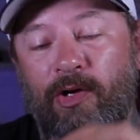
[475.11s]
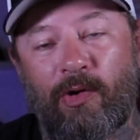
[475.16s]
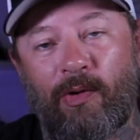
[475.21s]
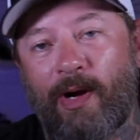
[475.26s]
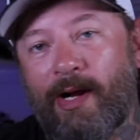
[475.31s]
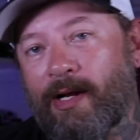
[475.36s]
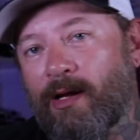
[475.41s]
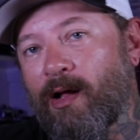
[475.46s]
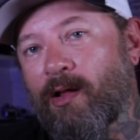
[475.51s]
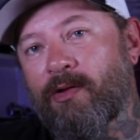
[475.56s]

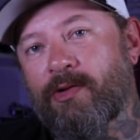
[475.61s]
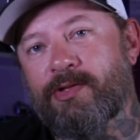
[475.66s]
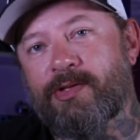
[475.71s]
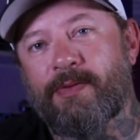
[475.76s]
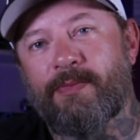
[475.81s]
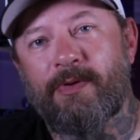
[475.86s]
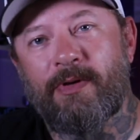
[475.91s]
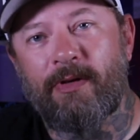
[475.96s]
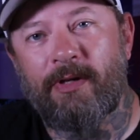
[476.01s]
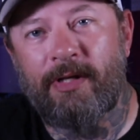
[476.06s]
Great colors
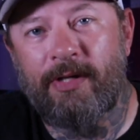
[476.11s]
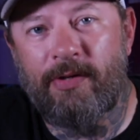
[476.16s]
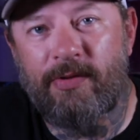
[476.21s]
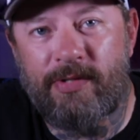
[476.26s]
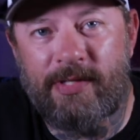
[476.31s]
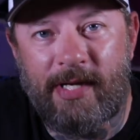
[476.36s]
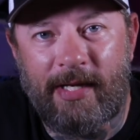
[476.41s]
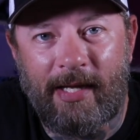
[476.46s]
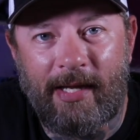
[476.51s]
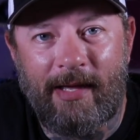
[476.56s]
to be
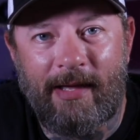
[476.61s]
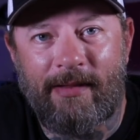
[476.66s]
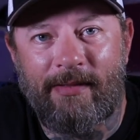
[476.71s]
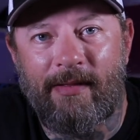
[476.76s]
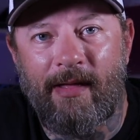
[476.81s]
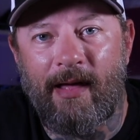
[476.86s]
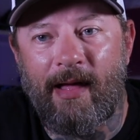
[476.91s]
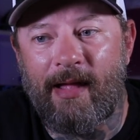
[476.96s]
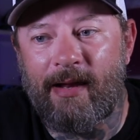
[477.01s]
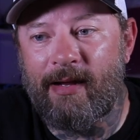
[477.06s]
using
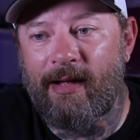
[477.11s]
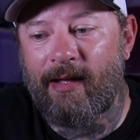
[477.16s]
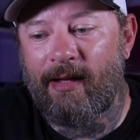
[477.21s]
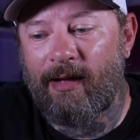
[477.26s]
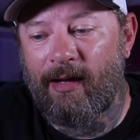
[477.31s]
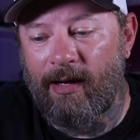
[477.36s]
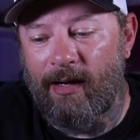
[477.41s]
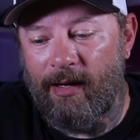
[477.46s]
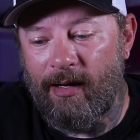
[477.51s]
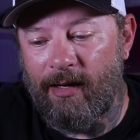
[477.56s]
in that
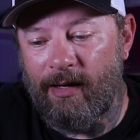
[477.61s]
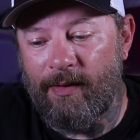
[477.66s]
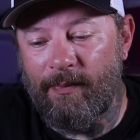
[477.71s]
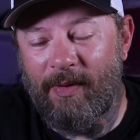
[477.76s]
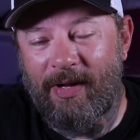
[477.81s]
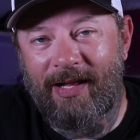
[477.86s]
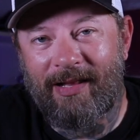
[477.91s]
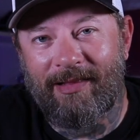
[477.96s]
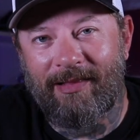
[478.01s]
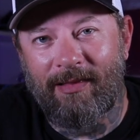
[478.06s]

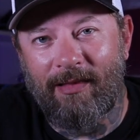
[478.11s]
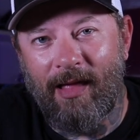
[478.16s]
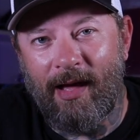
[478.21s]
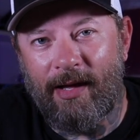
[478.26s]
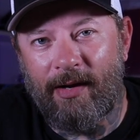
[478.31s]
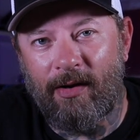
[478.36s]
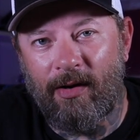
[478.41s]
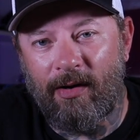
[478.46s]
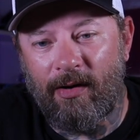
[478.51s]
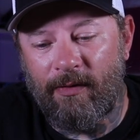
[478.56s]

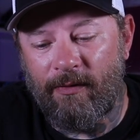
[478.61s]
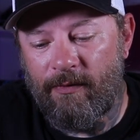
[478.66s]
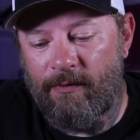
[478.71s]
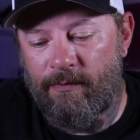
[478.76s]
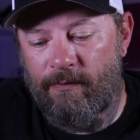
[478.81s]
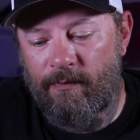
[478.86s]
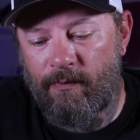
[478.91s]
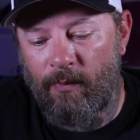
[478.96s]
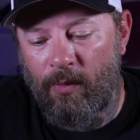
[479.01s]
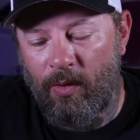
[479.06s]
lighter,
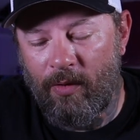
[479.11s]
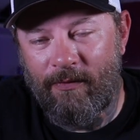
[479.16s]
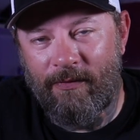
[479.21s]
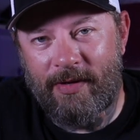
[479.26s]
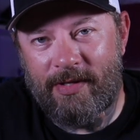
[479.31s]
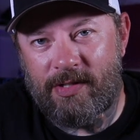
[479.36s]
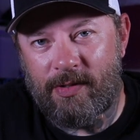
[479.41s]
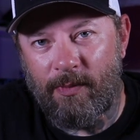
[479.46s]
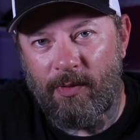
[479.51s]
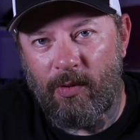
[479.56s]
more
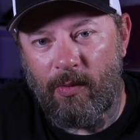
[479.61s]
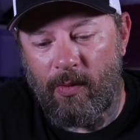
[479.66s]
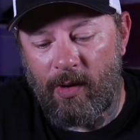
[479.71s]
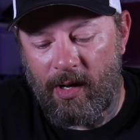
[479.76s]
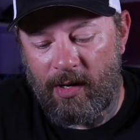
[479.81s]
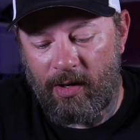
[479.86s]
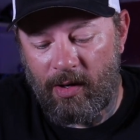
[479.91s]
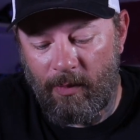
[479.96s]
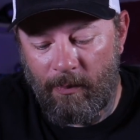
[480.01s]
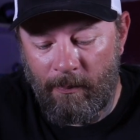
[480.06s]
visible
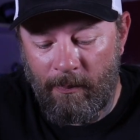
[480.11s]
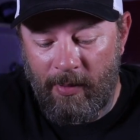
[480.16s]
water.